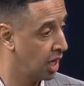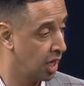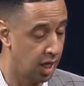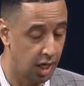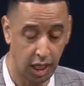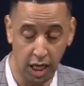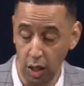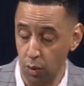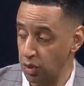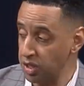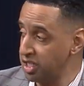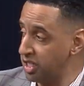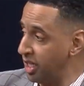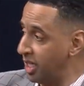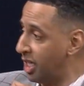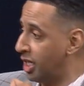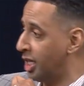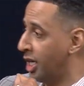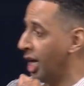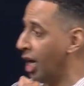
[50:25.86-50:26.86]
He was to
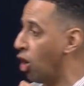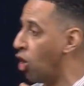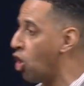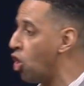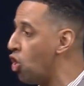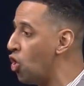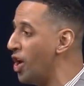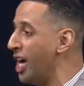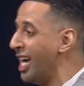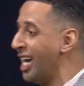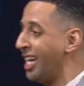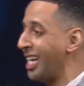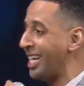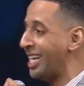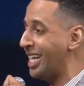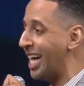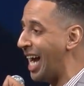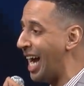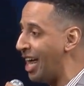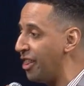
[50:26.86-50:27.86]
go and
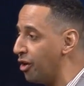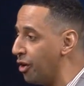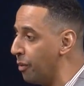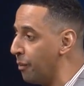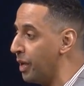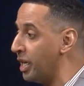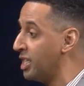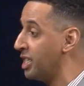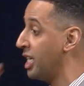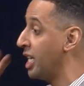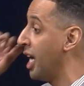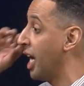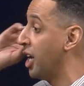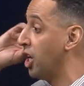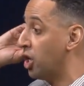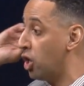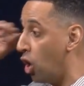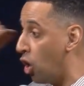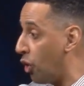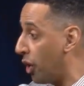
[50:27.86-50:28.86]
gather, means he had to
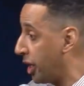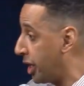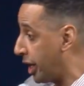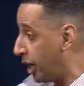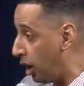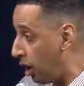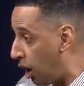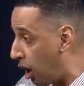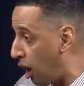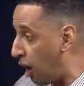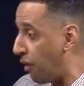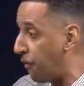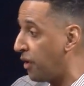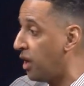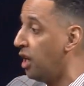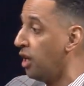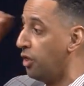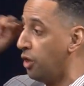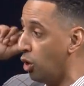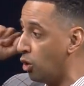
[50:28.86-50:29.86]
go and kill off
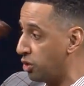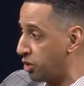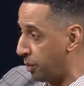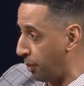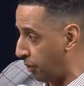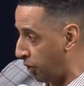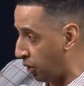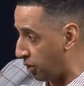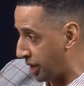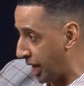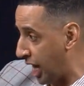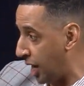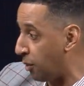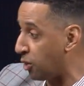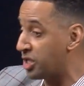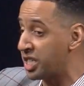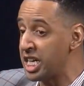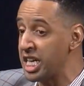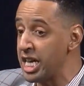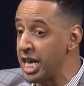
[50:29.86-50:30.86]
those, those
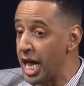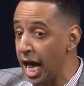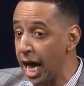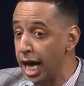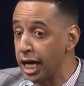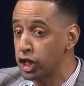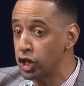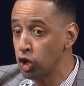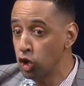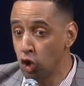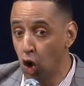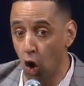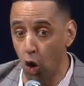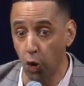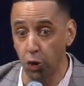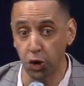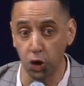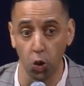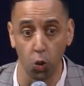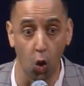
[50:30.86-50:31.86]
animals. He had to go to